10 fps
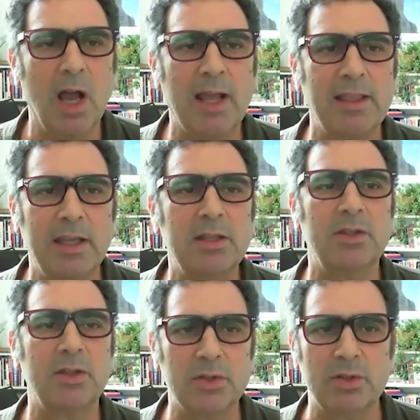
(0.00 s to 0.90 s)
I think
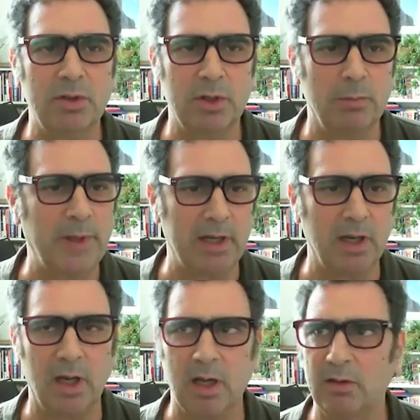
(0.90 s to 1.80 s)
that there's a little bit
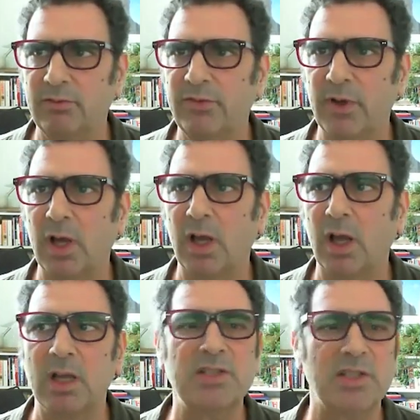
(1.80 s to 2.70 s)
of
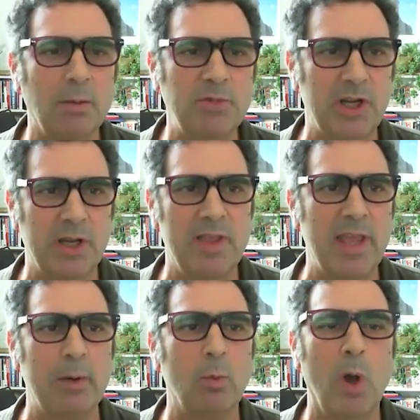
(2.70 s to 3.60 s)
assumption
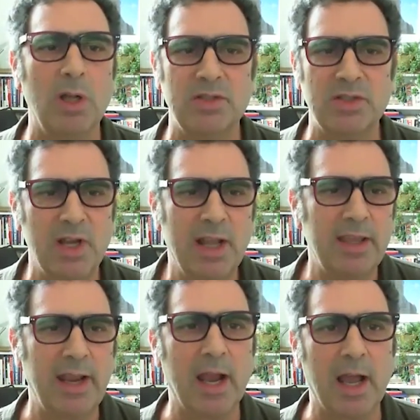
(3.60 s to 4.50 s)
that once
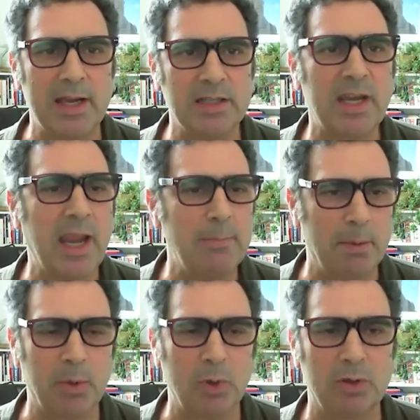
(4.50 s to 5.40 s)
the AI is
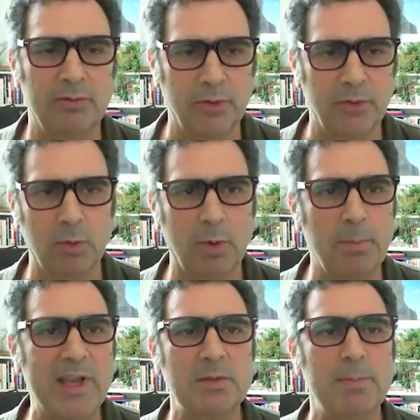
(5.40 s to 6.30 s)
capable of full
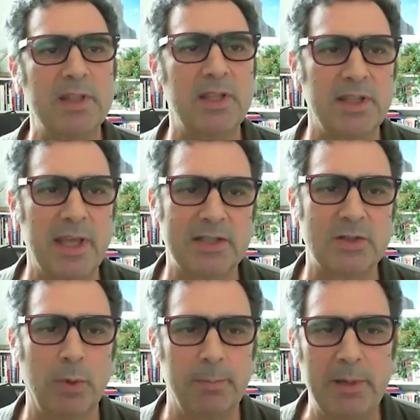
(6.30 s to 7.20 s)
replacement,
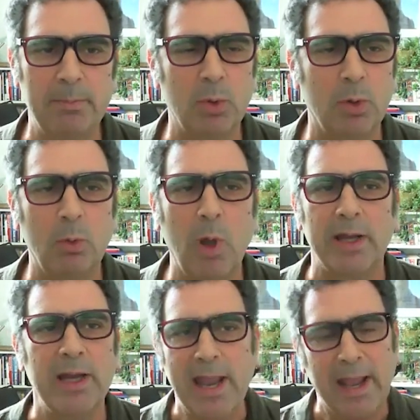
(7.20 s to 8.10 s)
that's what people will
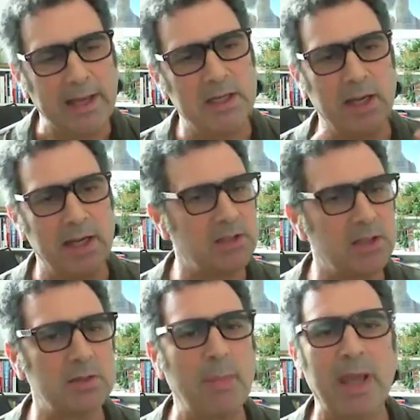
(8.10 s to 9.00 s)
want. And it
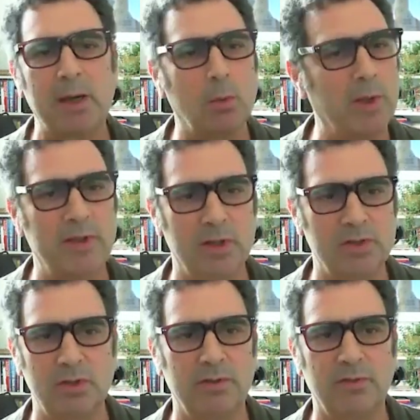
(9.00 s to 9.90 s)
doesn't matter whether you're
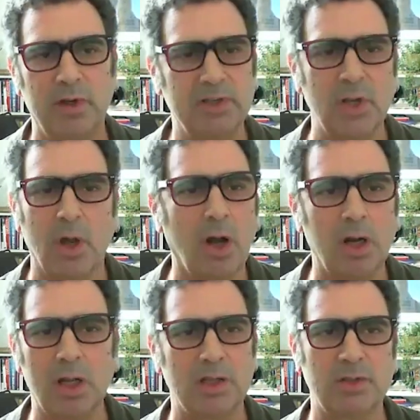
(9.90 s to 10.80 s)
delivering to
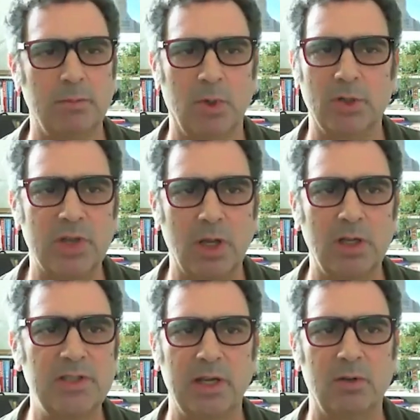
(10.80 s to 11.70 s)
our customers,
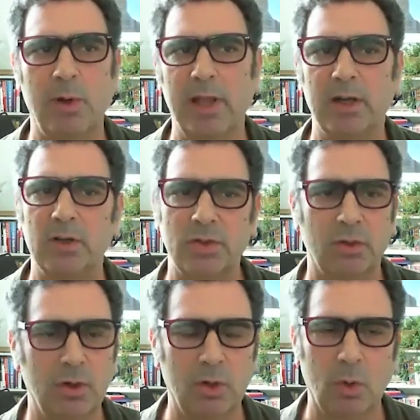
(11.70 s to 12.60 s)
content creators,
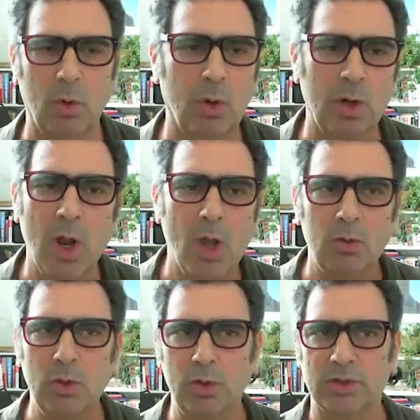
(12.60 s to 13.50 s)
or
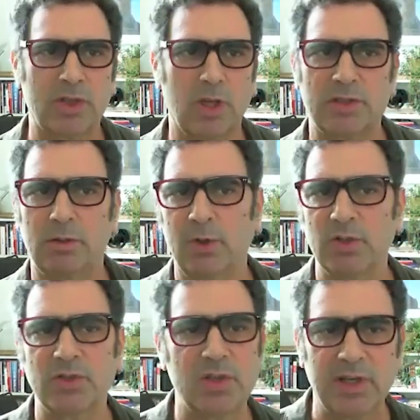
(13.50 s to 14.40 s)
Luca's
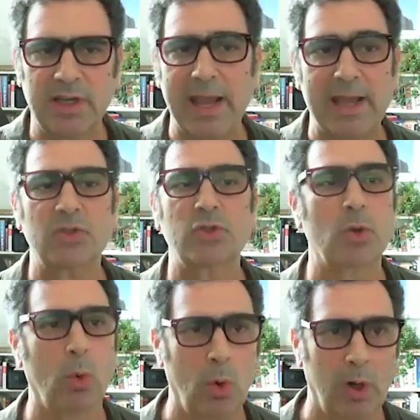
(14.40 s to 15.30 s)
customers, guests,
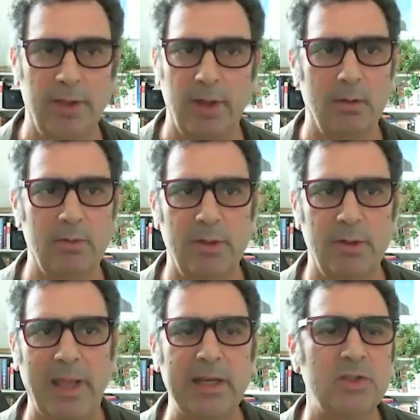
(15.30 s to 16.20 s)
or the
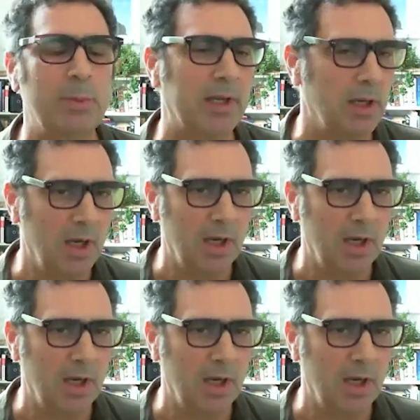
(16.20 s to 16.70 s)
management.